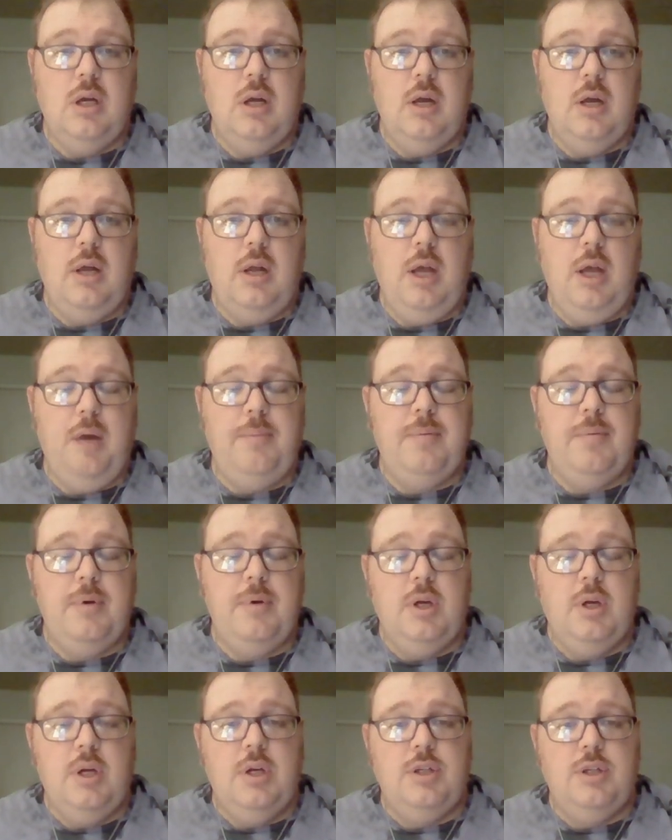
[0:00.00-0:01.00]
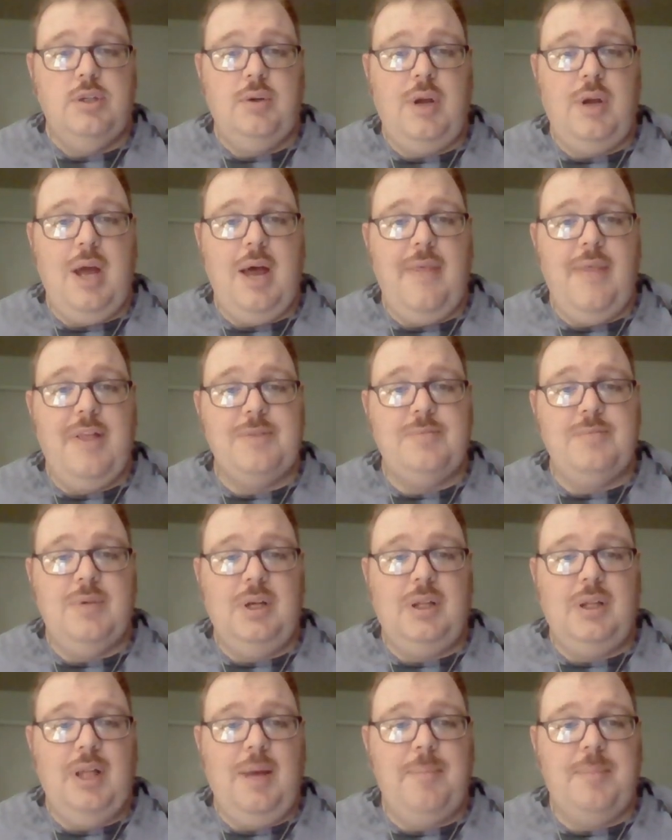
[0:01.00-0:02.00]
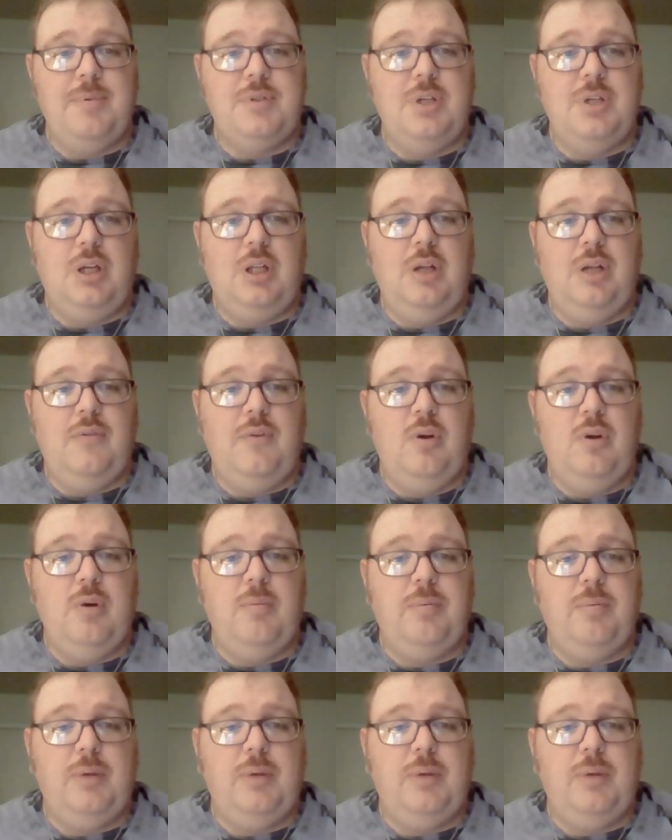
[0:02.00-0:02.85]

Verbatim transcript: Yep, so yeah, that's particularly it, particular view.